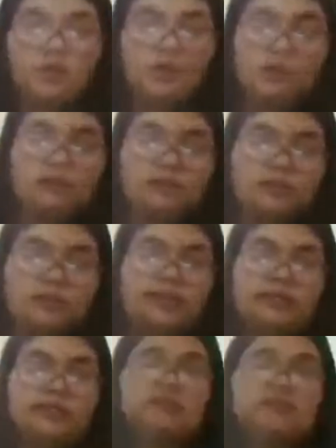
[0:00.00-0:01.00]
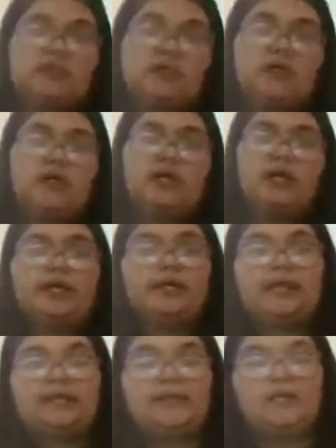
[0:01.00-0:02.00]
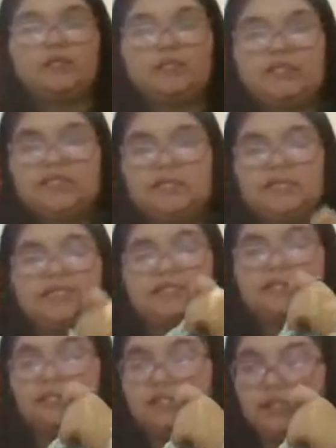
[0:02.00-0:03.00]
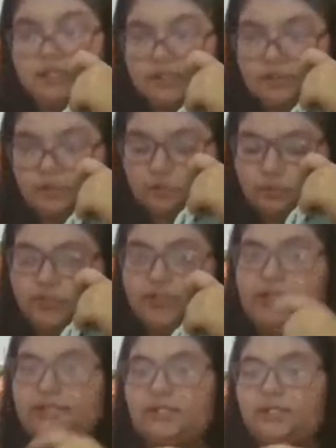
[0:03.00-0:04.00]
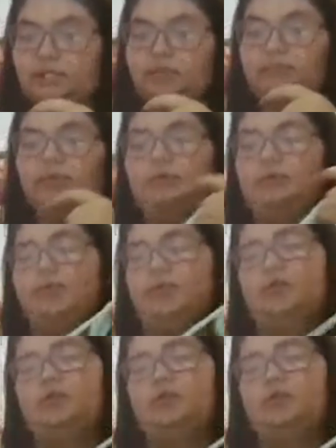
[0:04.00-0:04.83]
under the age, and I think she's 6 years old, and that's because her mama